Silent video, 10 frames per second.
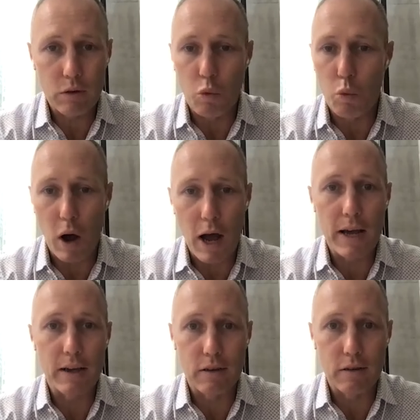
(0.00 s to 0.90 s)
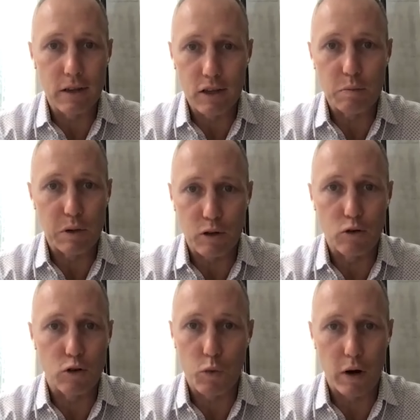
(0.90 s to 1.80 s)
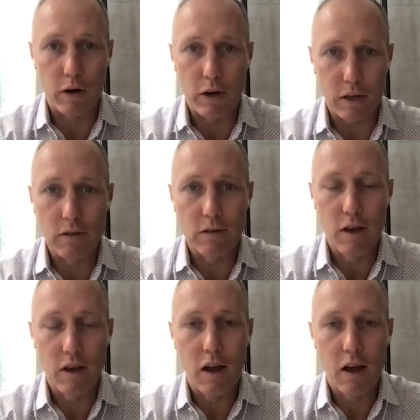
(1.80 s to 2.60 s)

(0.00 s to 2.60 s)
You know, why is Platosa where it is?